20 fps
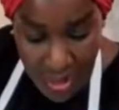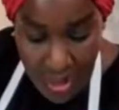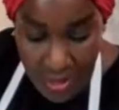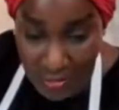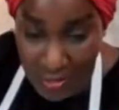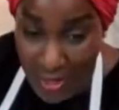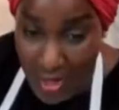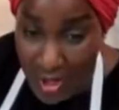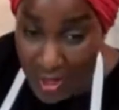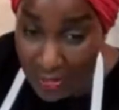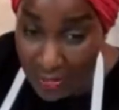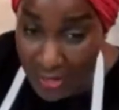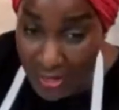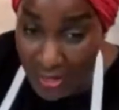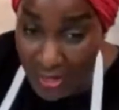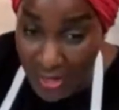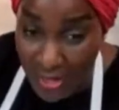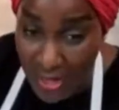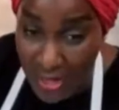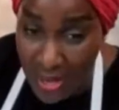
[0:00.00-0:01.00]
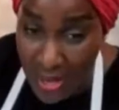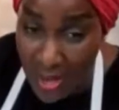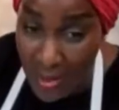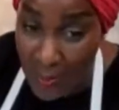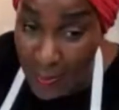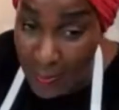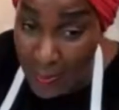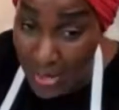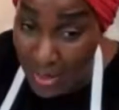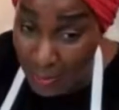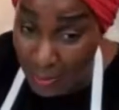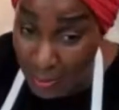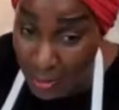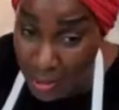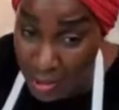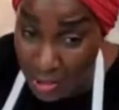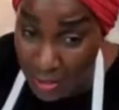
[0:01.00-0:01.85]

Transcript: afkave maple